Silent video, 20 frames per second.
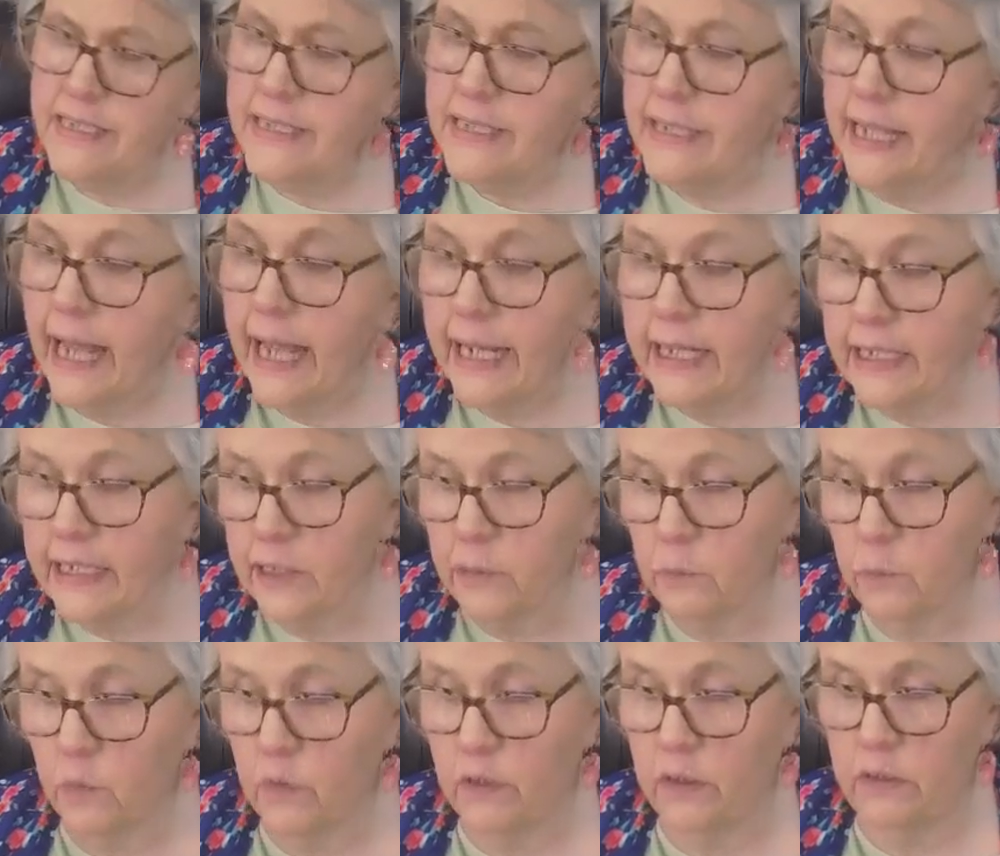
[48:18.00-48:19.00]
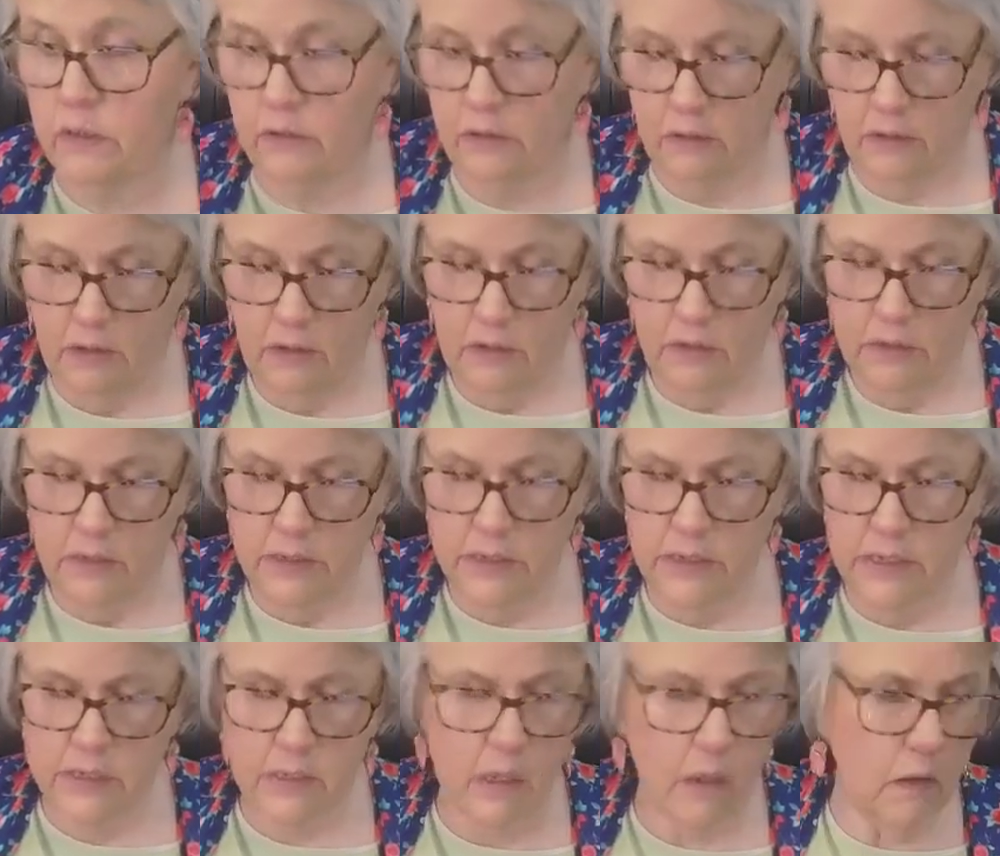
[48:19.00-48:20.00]
an 81. This
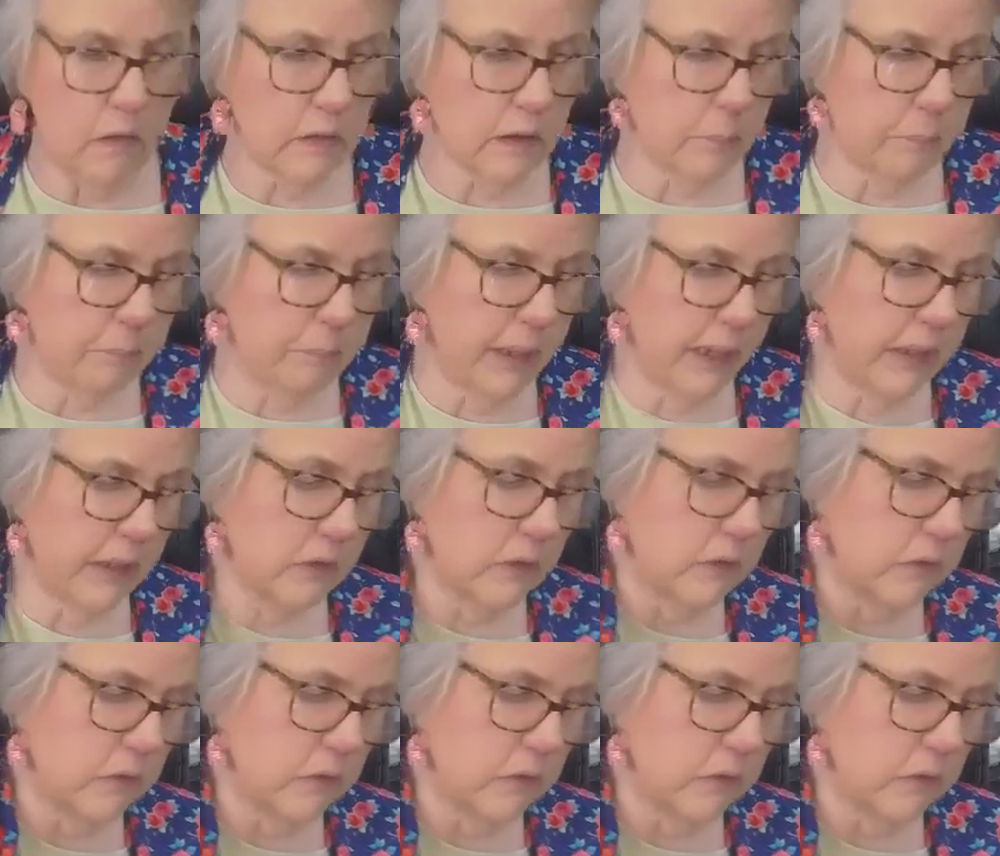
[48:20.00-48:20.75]
is called a petal